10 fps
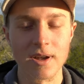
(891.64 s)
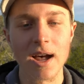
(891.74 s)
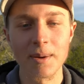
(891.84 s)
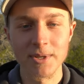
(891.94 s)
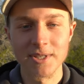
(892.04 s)

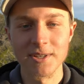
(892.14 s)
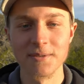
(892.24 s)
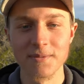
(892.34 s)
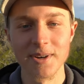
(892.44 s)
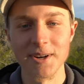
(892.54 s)
Opposite
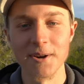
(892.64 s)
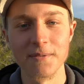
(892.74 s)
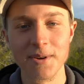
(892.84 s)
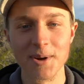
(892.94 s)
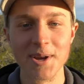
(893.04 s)
to Virgo.
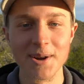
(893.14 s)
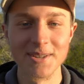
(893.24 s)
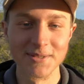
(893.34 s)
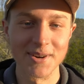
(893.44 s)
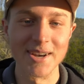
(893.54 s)
Virgo
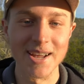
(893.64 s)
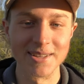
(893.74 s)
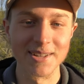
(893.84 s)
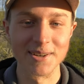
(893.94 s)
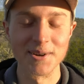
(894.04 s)
is very
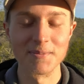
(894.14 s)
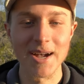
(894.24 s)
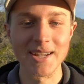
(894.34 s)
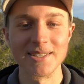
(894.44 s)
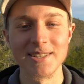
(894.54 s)
analytical.
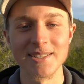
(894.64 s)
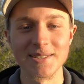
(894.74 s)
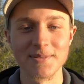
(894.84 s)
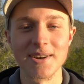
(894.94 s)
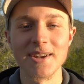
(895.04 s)
Pisces
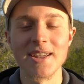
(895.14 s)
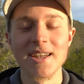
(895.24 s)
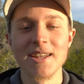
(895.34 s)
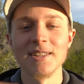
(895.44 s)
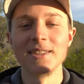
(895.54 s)
is very
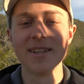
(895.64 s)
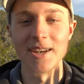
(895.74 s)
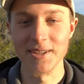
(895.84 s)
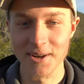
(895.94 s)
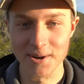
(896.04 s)

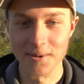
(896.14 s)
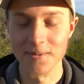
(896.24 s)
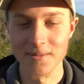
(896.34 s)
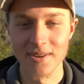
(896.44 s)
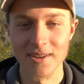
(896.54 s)
let go.
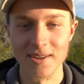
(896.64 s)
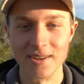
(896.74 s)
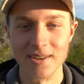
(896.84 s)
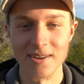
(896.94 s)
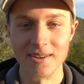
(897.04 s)

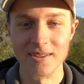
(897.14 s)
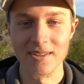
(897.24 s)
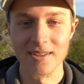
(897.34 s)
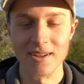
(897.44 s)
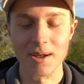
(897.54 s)

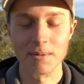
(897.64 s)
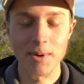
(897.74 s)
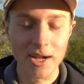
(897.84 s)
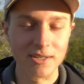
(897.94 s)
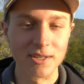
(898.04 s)
I'm a
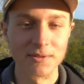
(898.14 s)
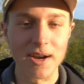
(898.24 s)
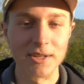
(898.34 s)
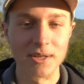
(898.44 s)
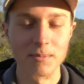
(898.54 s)
Pisces
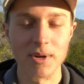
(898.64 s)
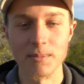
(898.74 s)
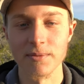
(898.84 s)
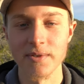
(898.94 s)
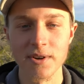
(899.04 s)
rising, but
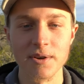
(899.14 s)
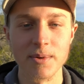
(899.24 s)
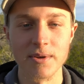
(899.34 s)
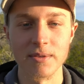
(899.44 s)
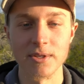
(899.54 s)
I'm a Virgo
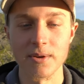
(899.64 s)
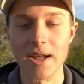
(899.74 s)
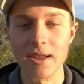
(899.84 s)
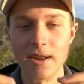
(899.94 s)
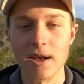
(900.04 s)
moon, so
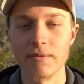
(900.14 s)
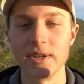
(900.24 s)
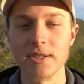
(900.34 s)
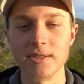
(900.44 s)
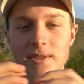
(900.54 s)
I can have
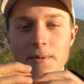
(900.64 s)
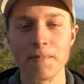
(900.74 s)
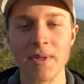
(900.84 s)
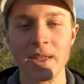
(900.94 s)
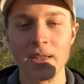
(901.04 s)
this
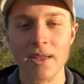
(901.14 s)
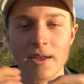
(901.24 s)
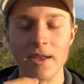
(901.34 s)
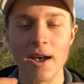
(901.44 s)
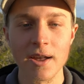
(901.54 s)

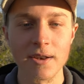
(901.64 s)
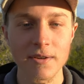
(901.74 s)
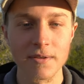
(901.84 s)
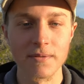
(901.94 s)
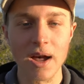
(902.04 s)
kind of